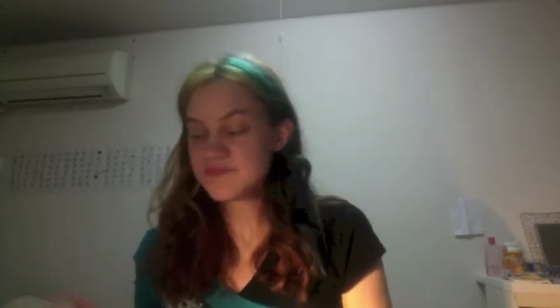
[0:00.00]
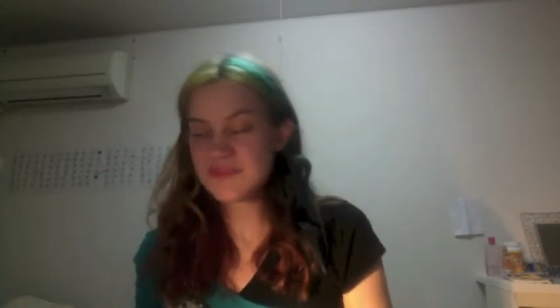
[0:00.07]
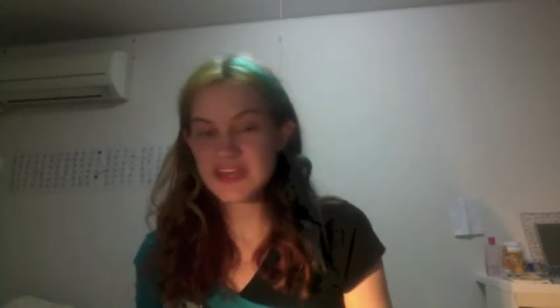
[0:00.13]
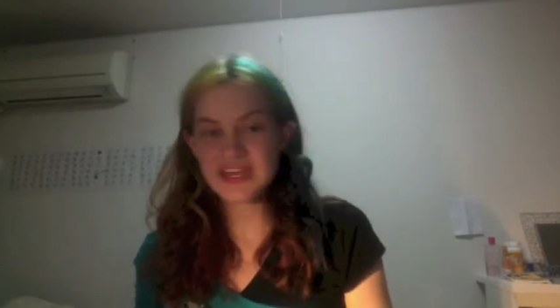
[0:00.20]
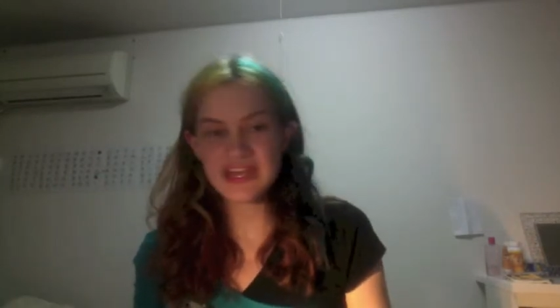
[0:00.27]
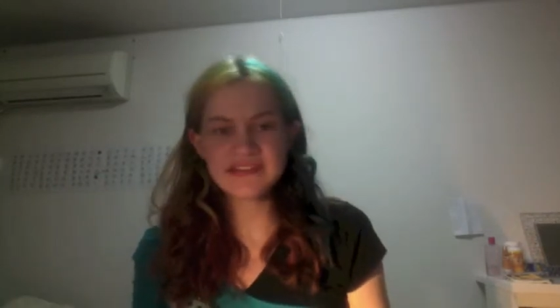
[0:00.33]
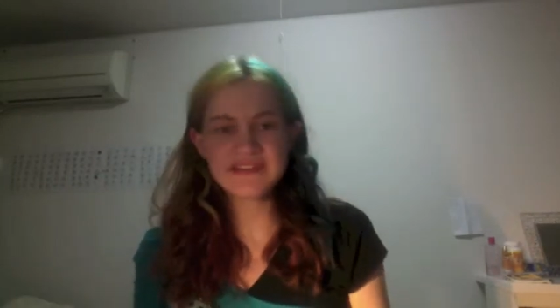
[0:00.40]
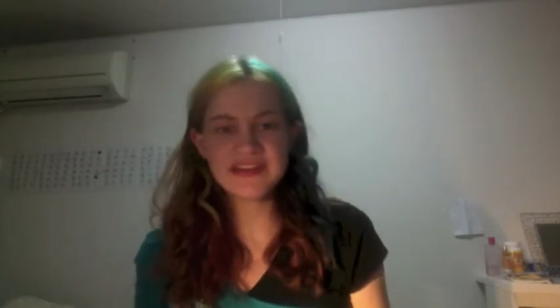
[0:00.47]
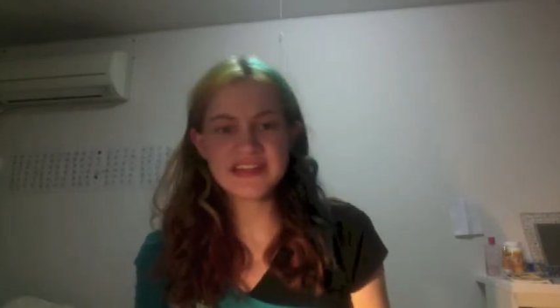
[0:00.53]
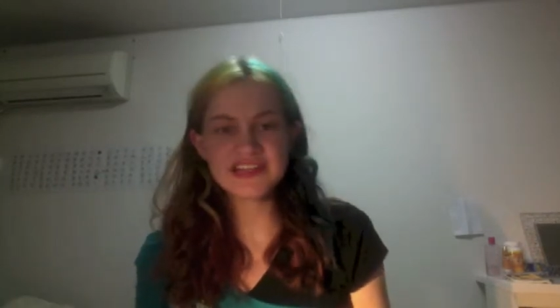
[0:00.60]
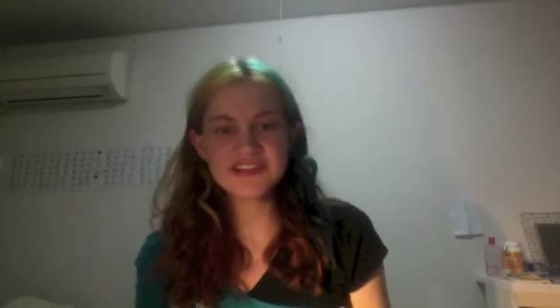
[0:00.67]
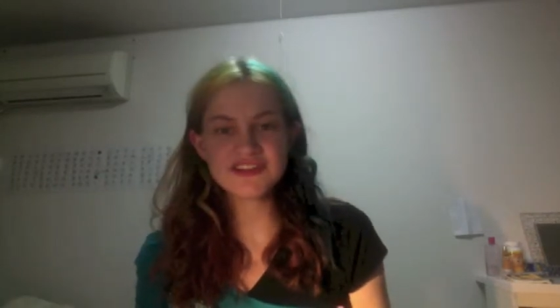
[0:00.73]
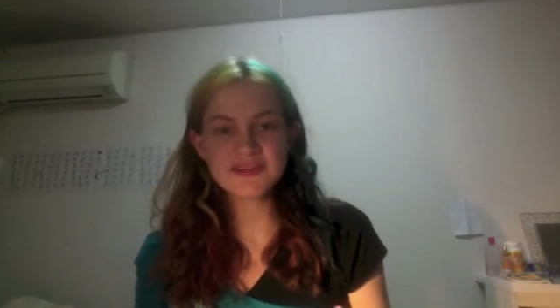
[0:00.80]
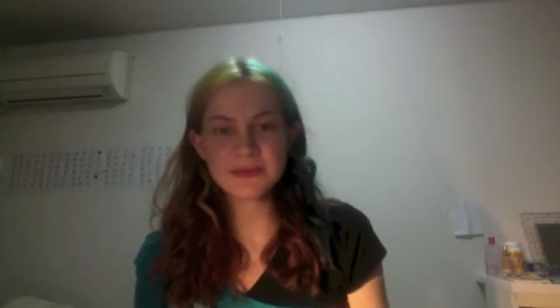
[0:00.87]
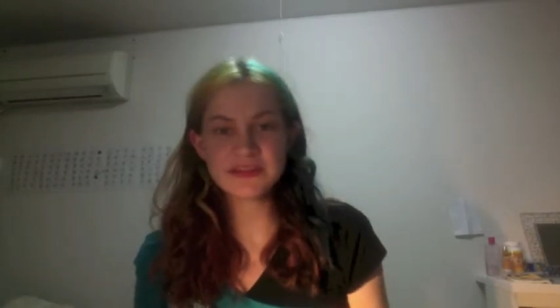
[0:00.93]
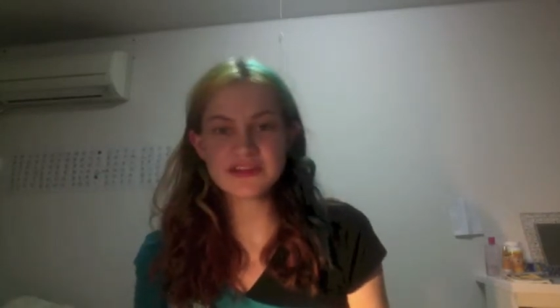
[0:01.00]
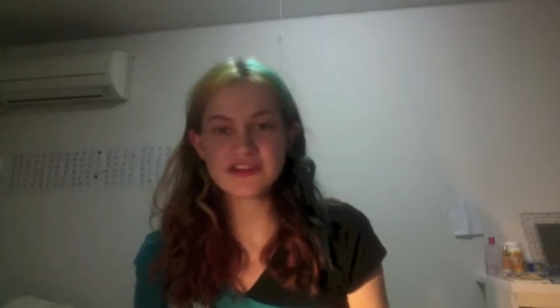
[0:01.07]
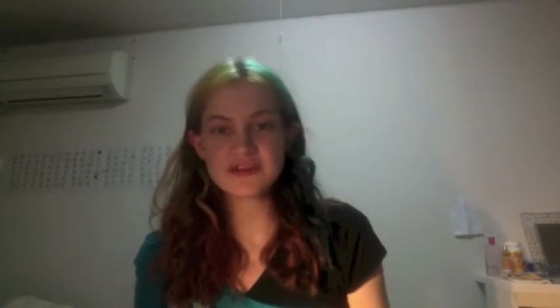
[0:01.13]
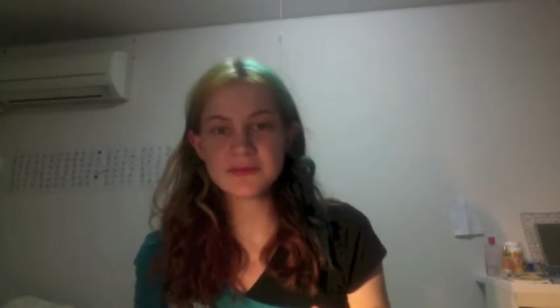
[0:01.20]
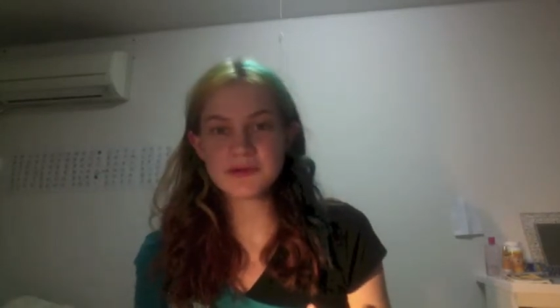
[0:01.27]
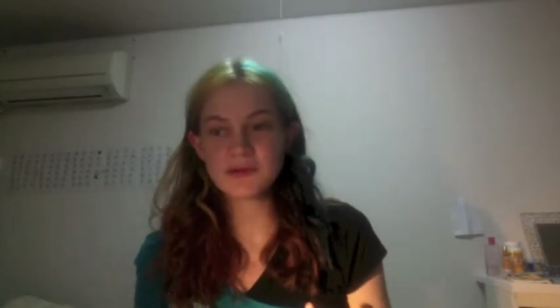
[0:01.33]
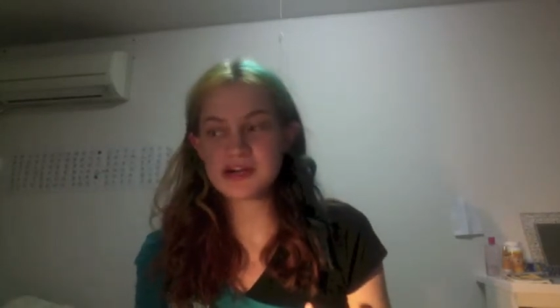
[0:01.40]
then it took me a little
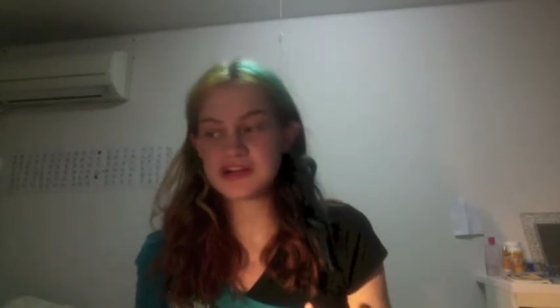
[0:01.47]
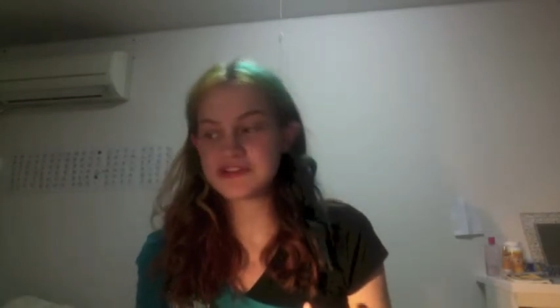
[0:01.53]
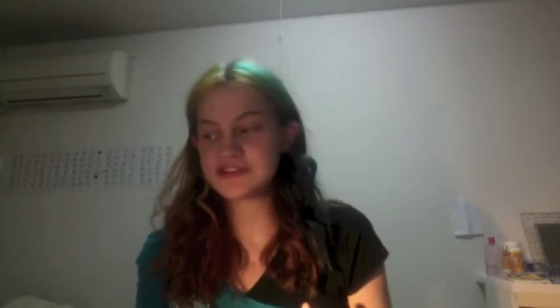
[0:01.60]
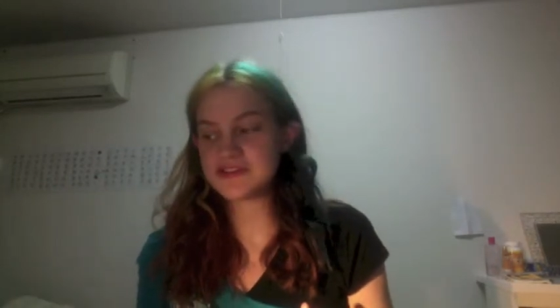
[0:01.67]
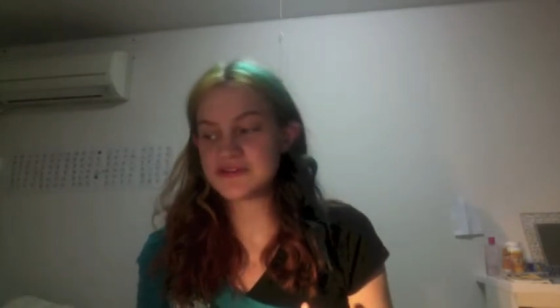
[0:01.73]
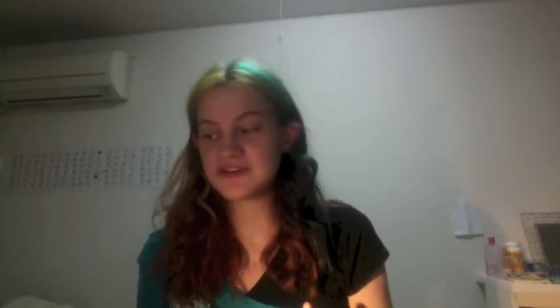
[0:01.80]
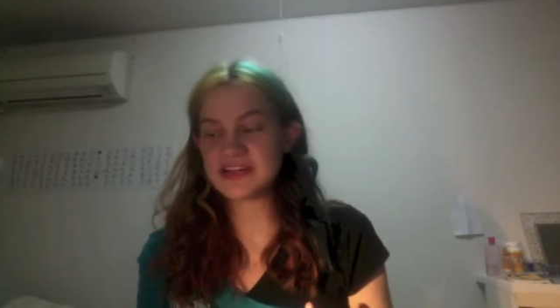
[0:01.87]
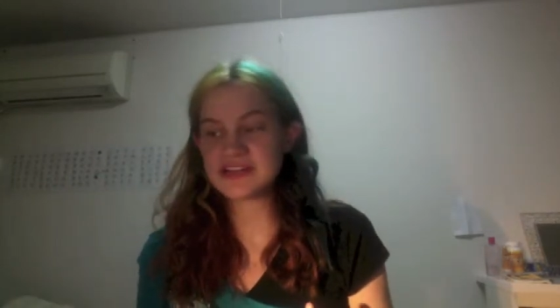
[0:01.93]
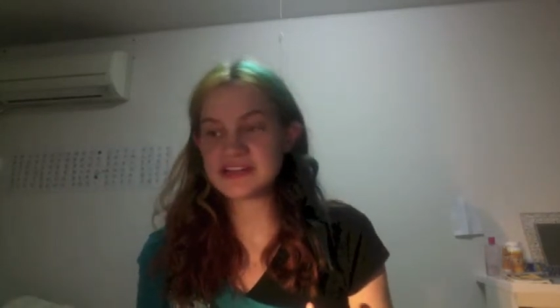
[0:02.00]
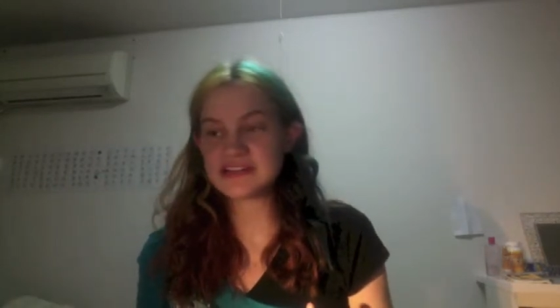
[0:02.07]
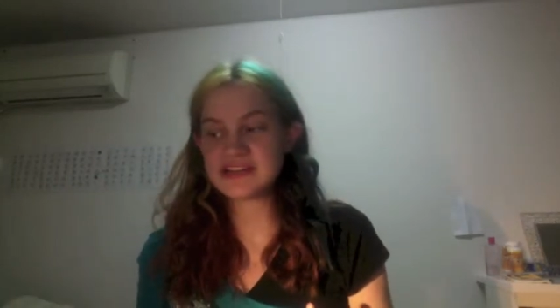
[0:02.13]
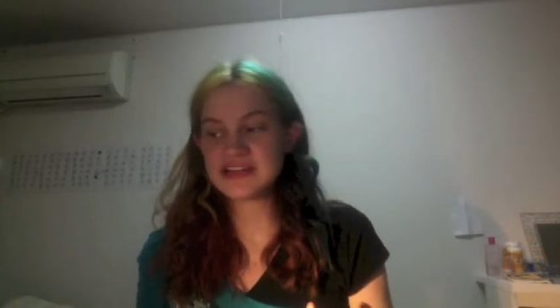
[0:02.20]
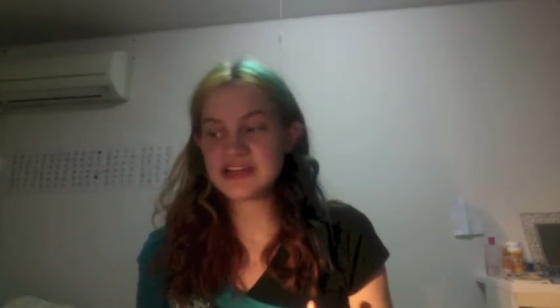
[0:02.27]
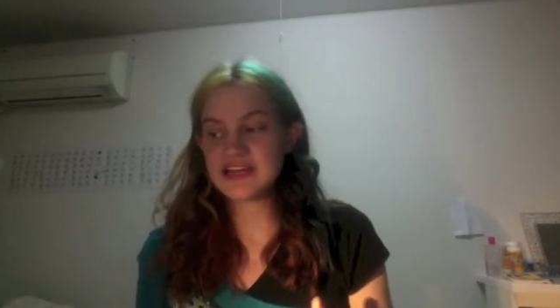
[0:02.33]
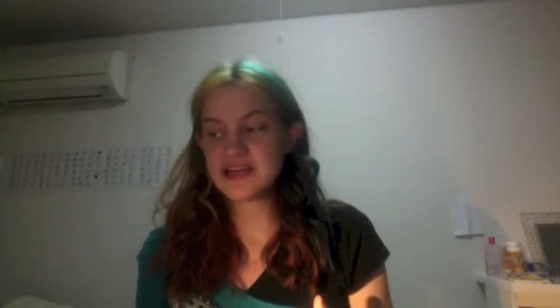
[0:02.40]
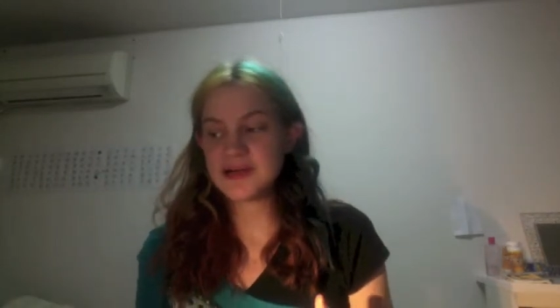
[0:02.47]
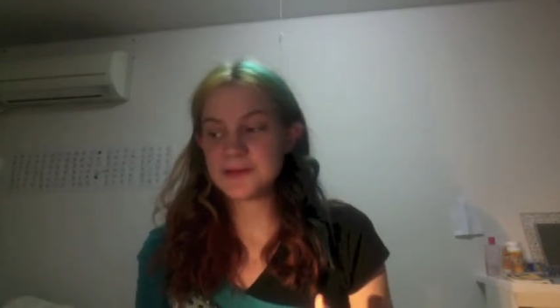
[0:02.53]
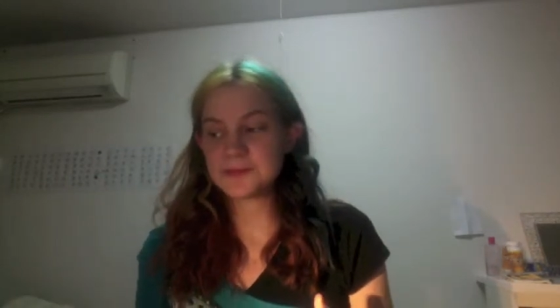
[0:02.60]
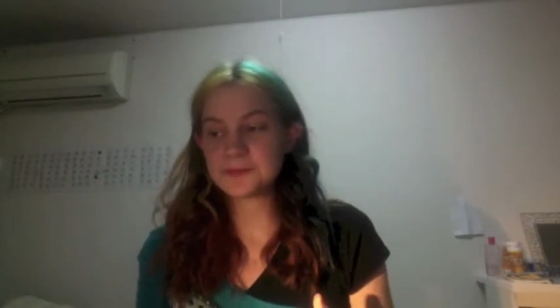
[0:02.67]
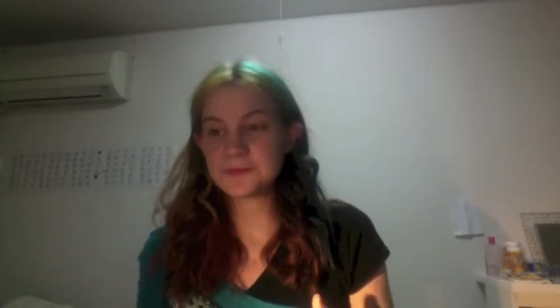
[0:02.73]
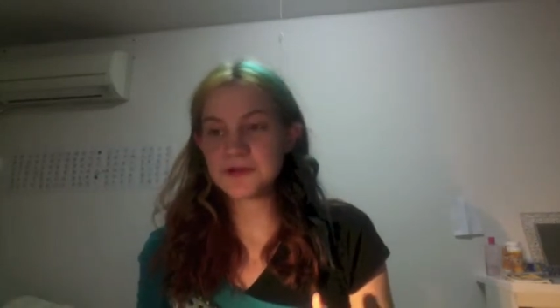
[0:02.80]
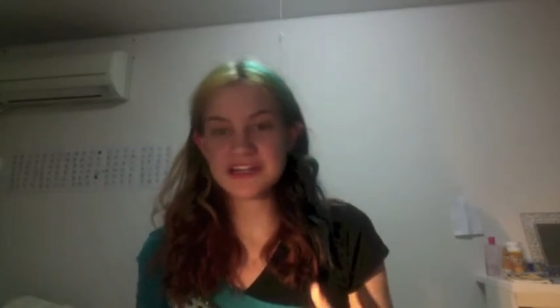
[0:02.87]
bit while to find,
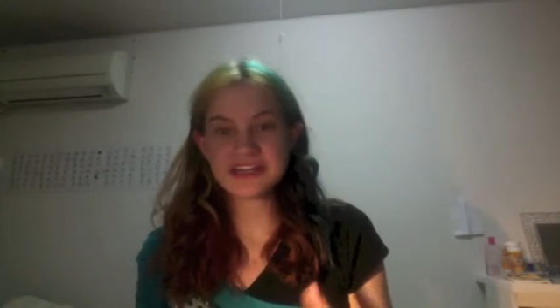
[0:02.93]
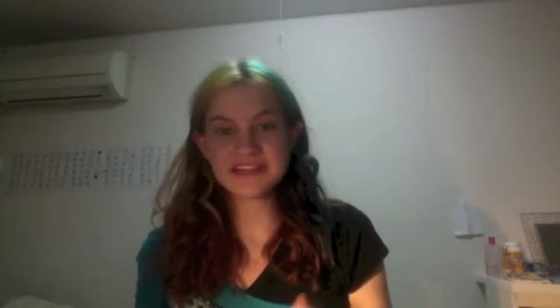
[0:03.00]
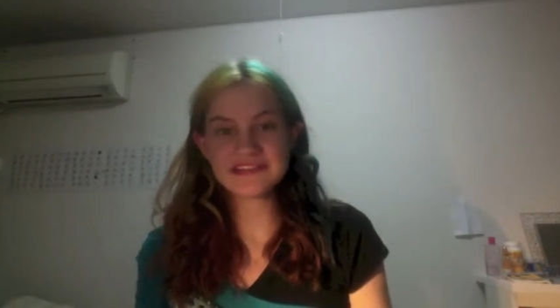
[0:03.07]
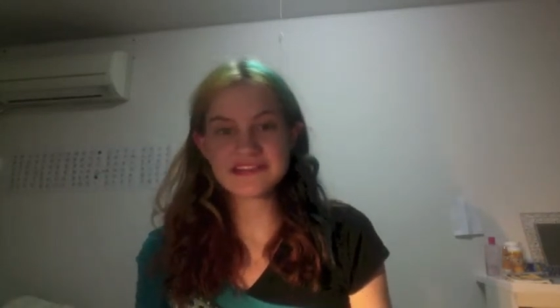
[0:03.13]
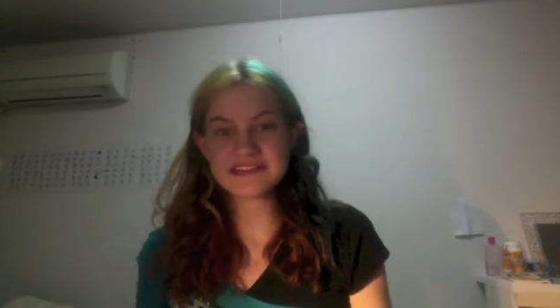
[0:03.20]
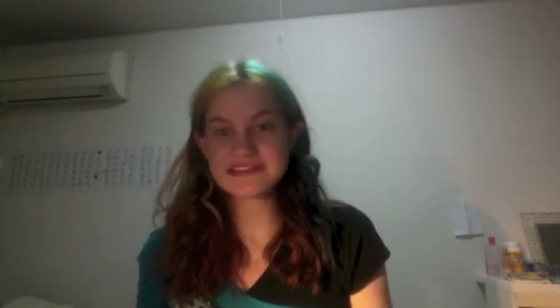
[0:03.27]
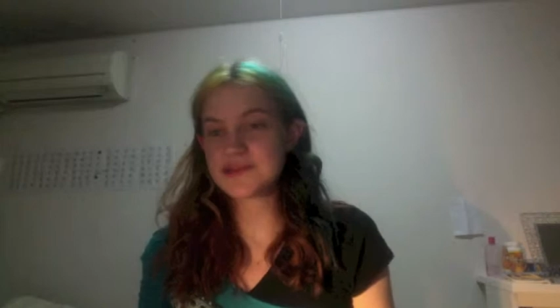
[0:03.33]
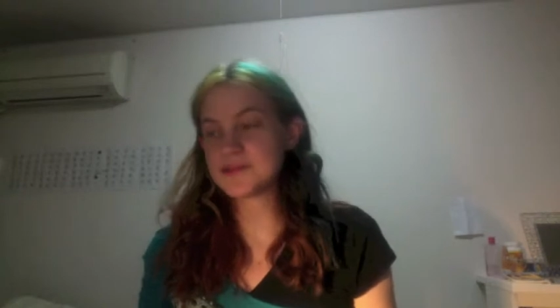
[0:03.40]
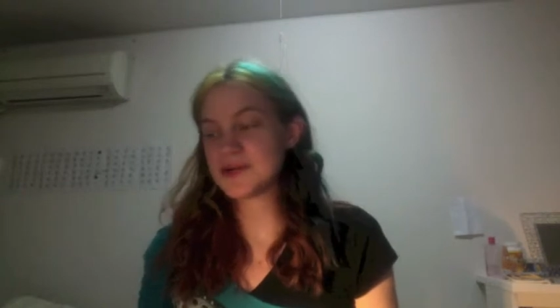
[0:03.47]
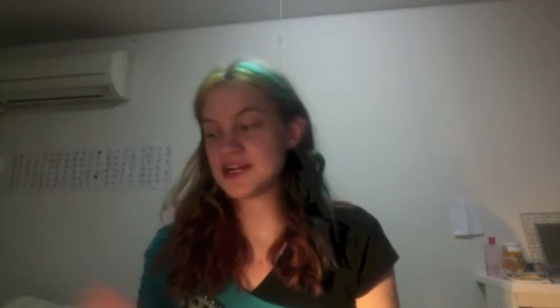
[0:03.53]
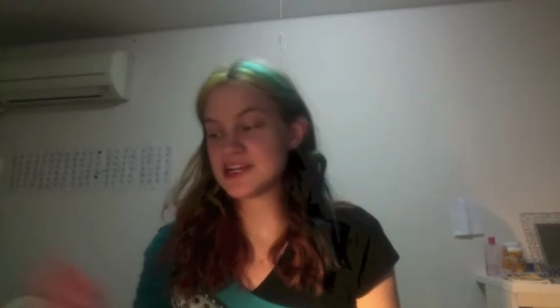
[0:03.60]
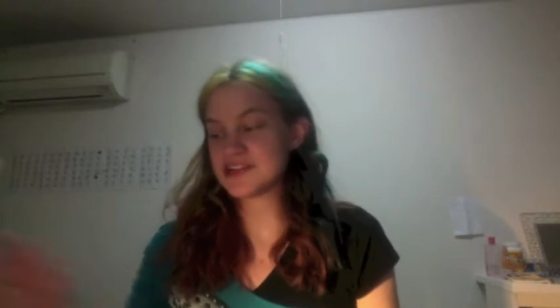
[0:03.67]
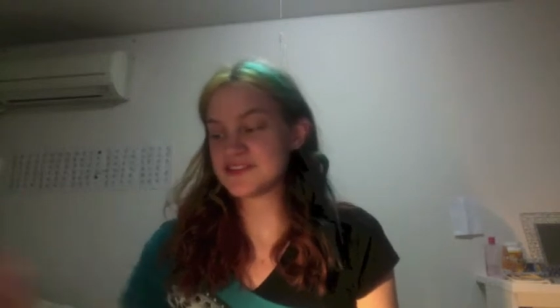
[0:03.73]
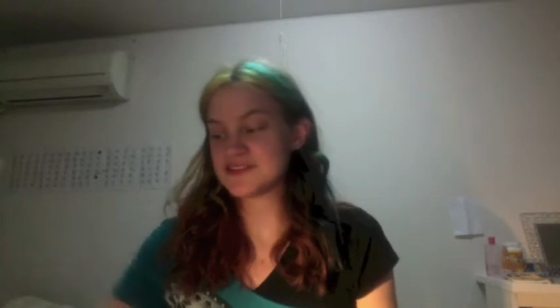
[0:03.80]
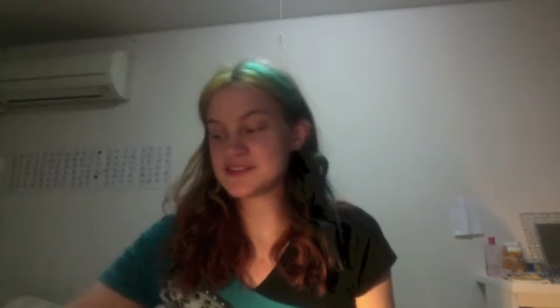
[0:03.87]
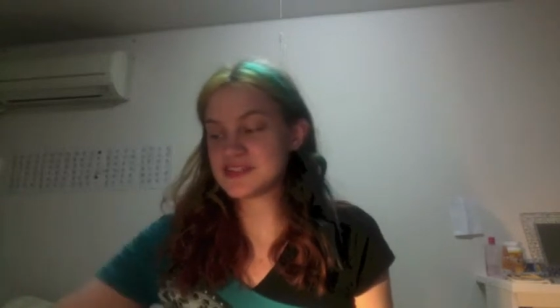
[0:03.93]
but in the same aisle,